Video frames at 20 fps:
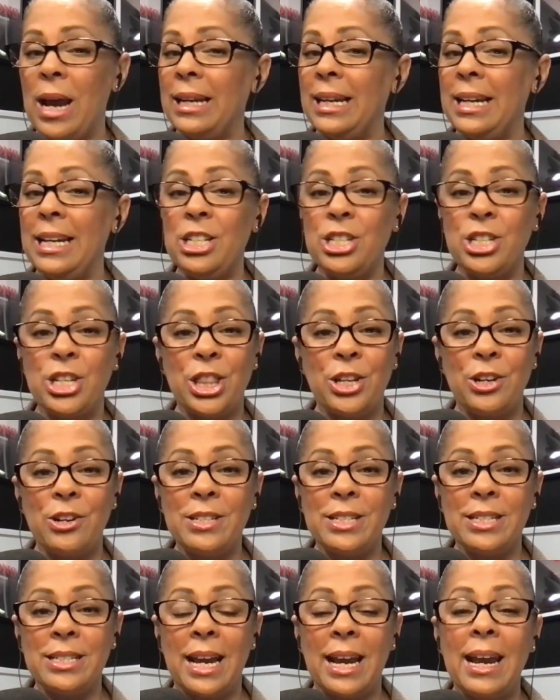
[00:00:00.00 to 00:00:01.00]
each
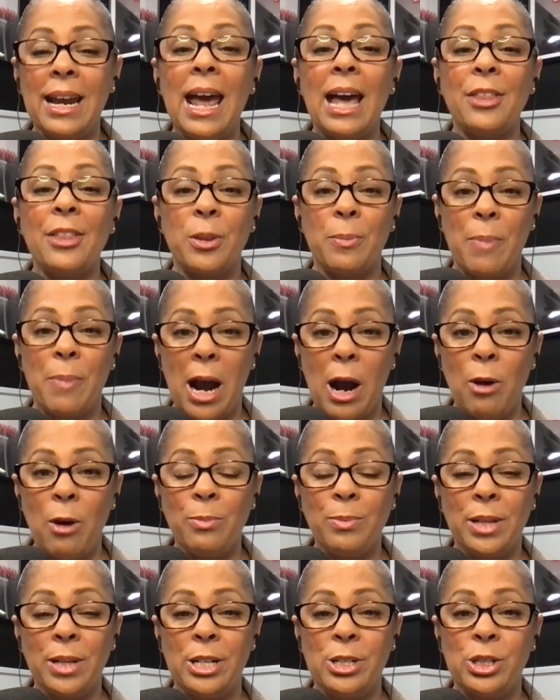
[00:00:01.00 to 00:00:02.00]
Thursday at
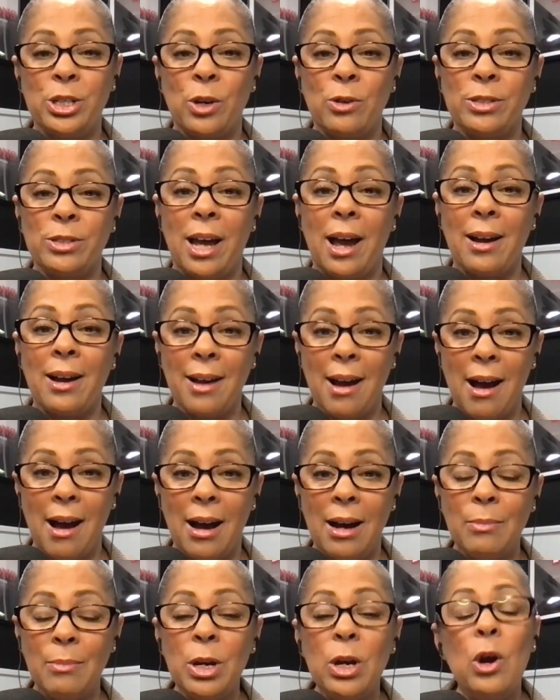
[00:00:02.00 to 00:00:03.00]

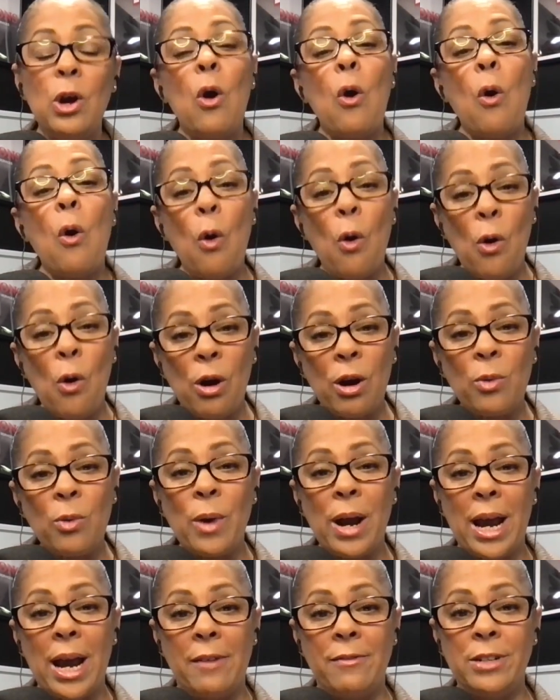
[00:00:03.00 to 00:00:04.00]
thepowerplayshow.com or
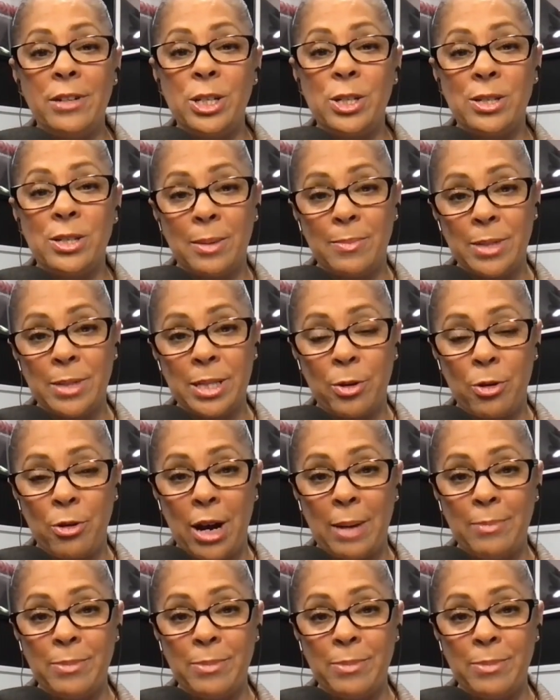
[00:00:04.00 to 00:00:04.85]
wherever you subscribe